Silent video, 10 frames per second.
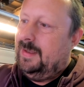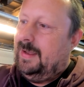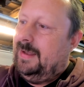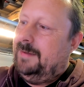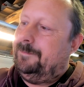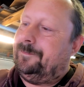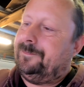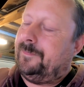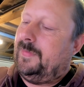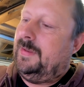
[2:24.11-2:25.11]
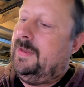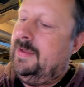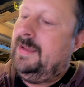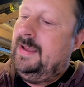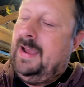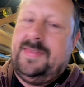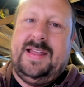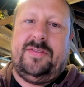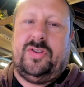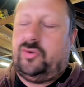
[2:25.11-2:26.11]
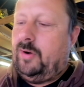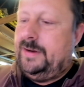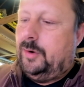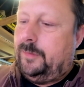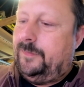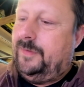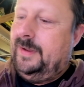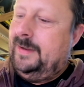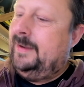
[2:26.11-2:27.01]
And that's the trade-off.